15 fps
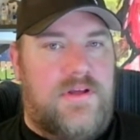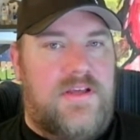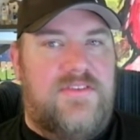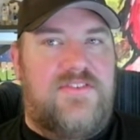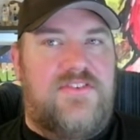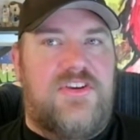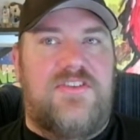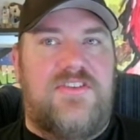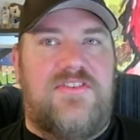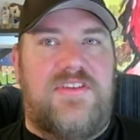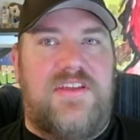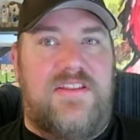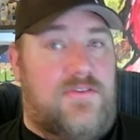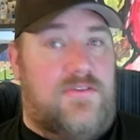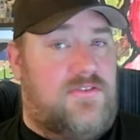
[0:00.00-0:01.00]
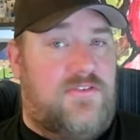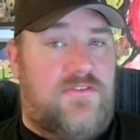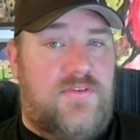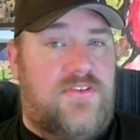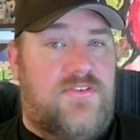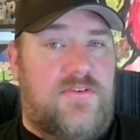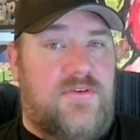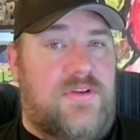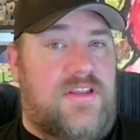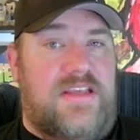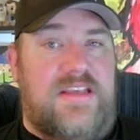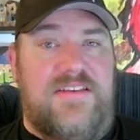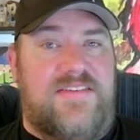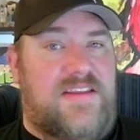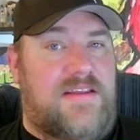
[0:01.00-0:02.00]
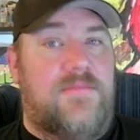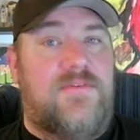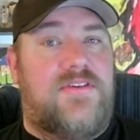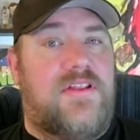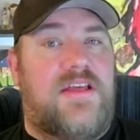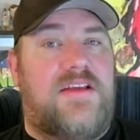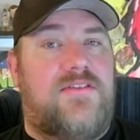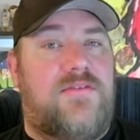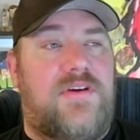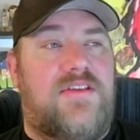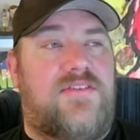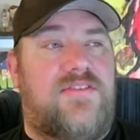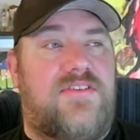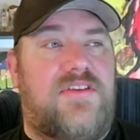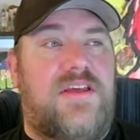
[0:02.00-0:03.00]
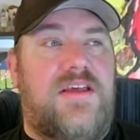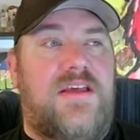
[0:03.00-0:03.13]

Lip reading: It's just there's a twist to it. He seems to like twists.